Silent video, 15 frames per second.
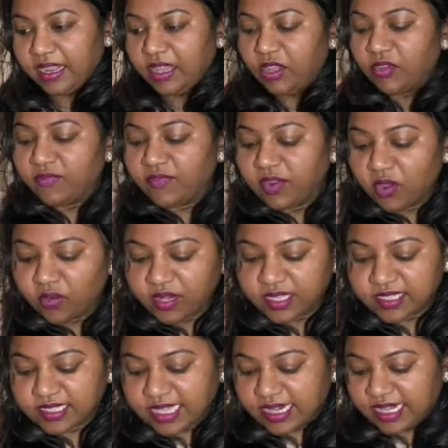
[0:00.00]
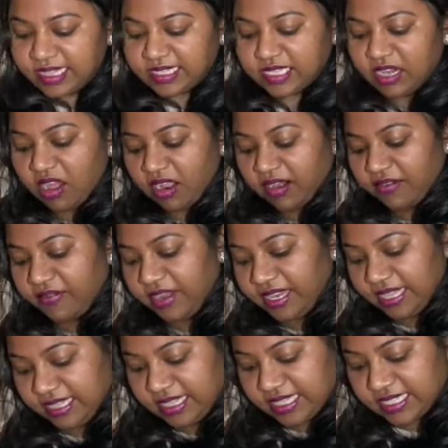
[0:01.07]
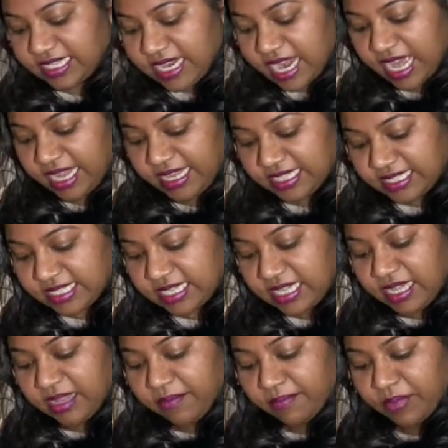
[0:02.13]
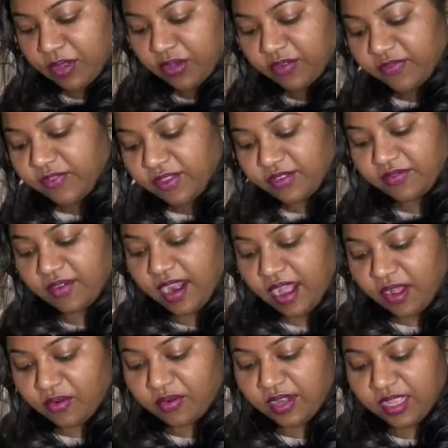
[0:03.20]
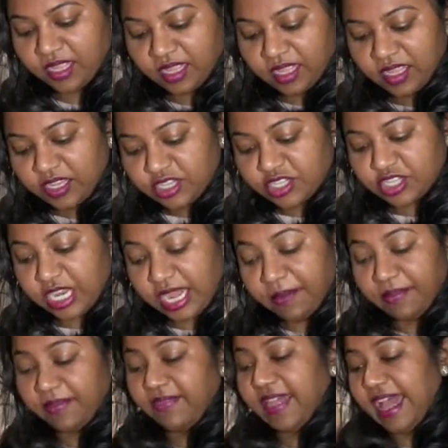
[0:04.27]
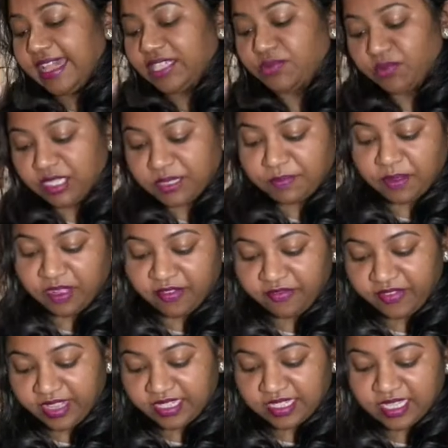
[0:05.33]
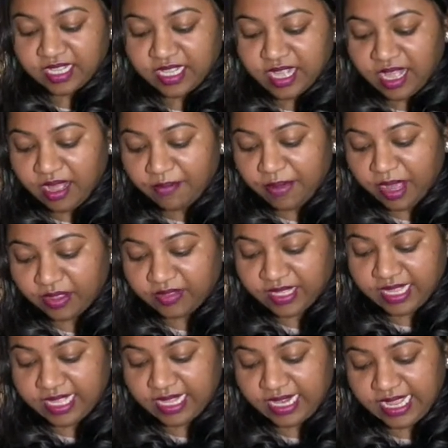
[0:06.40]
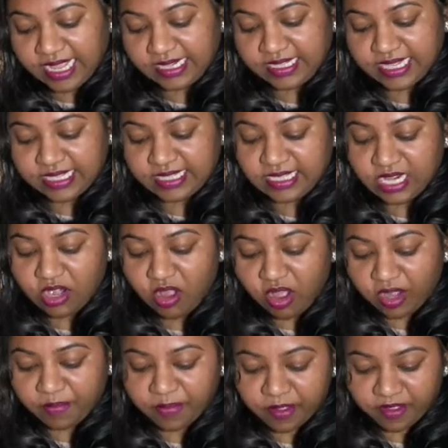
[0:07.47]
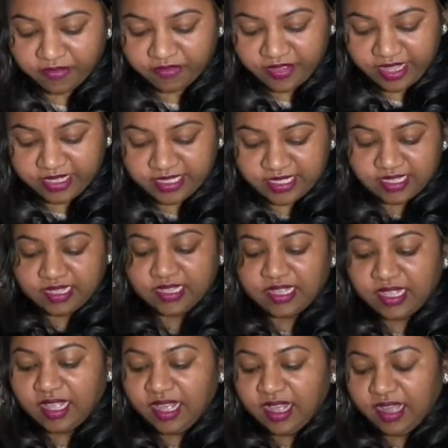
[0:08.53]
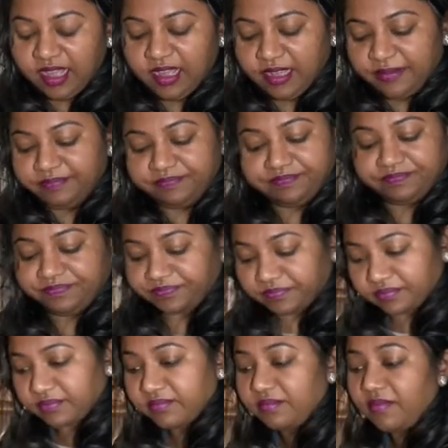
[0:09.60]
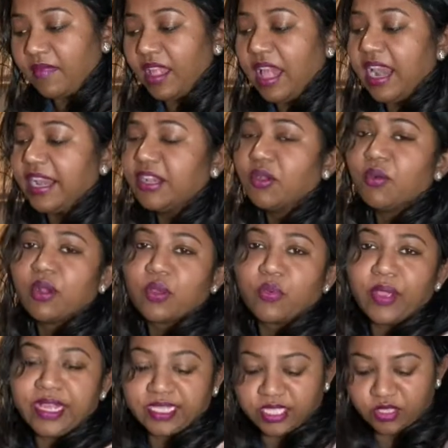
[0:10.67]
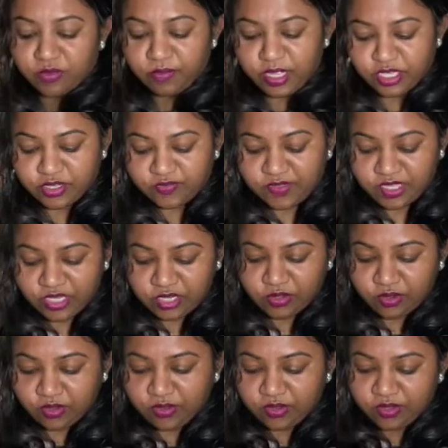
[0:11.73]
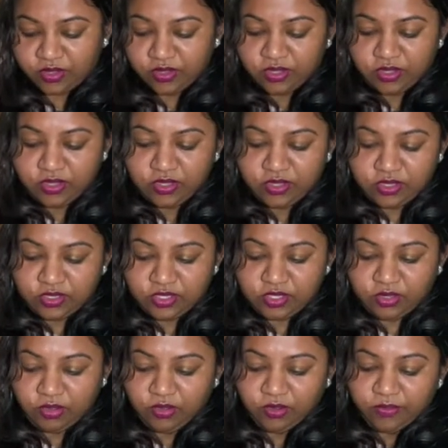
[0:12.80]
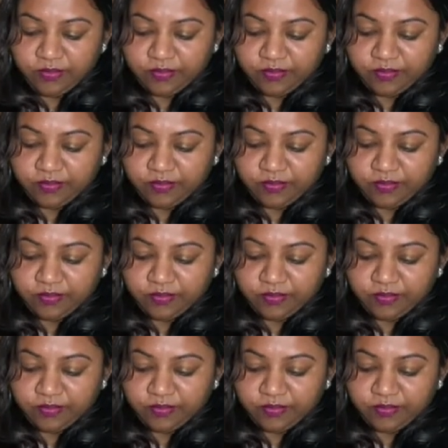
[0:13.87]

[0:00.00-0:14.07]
you've noticed that it's not really this nice, beautiful round shape, and that's what's perfect about the galette. It's not perfect, and I don't want to waste too much of the dough. So